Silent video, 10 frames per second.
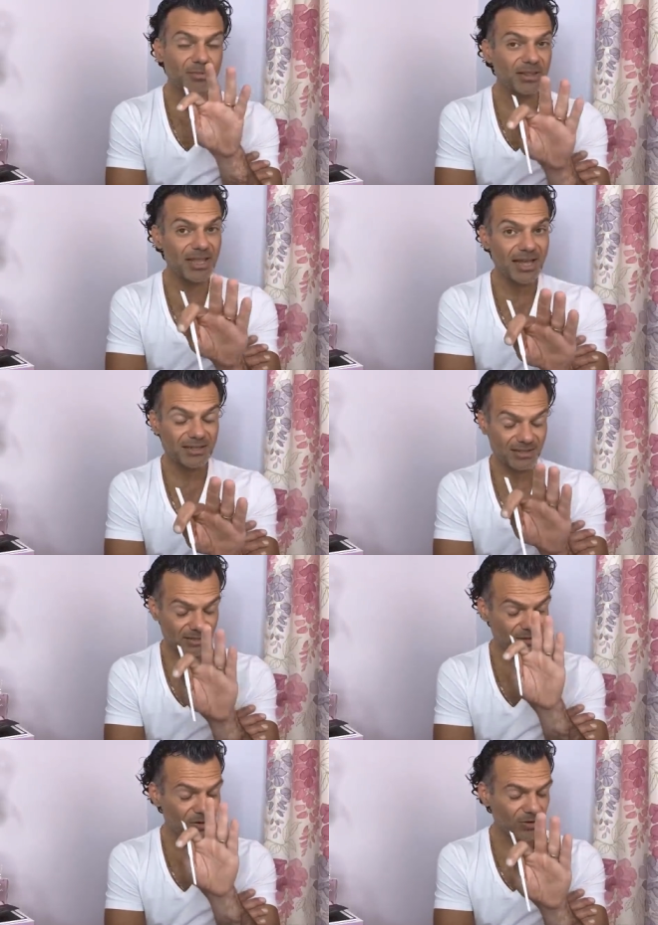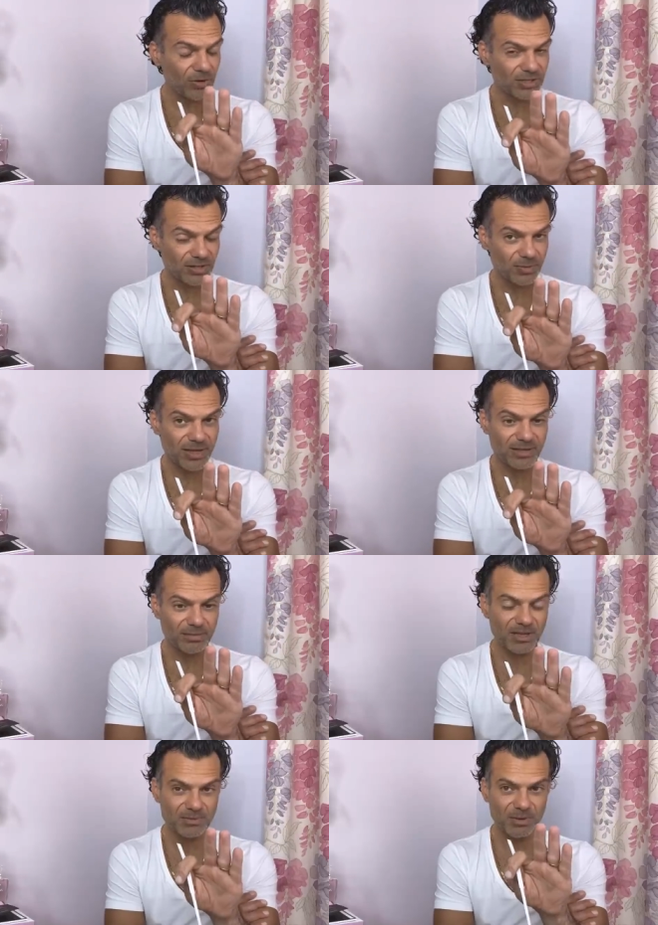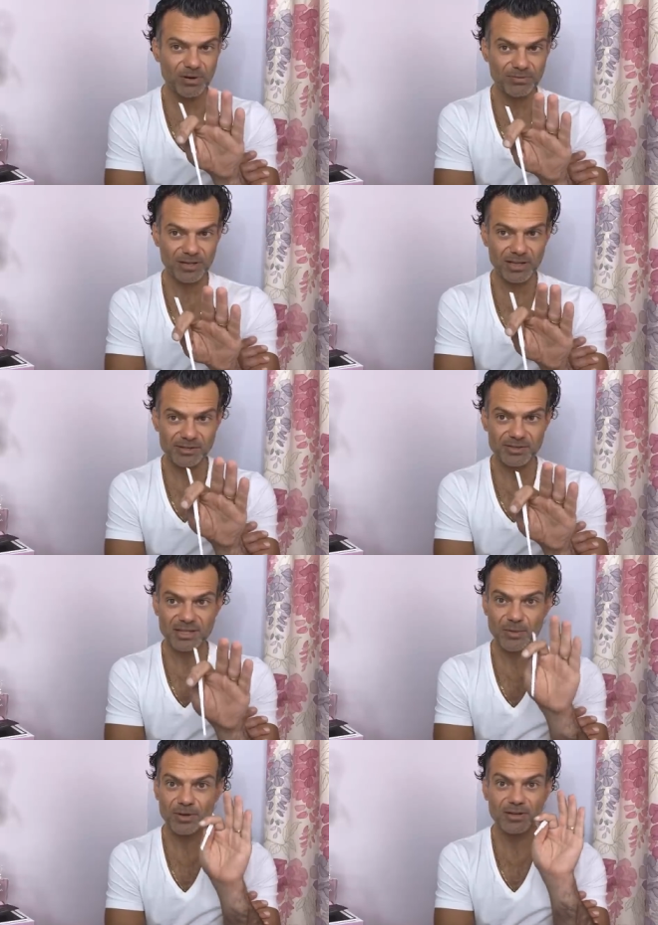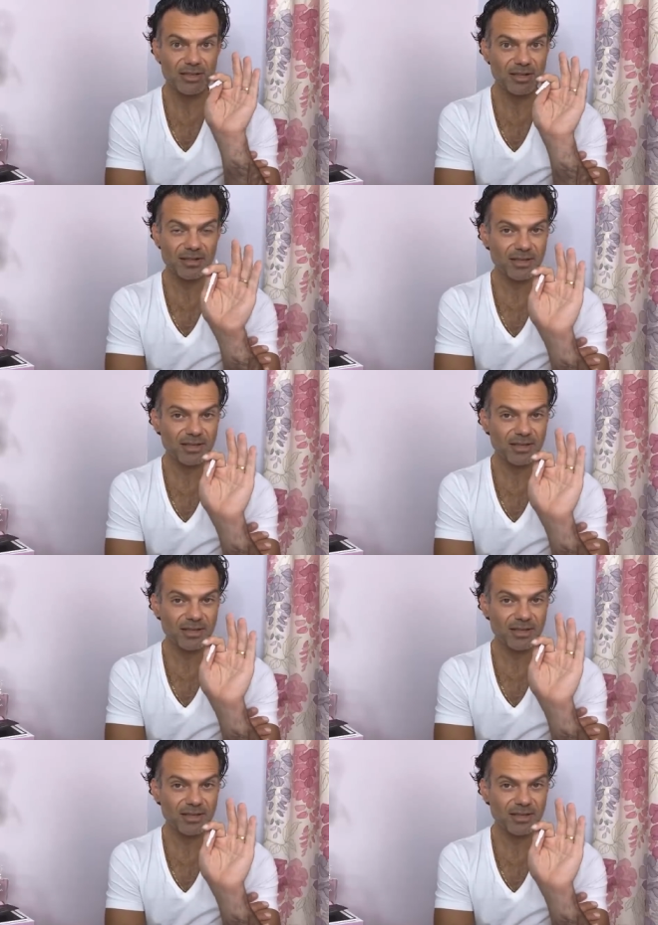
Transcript: but that not not in the way that makes me run for the hills, because that one uh,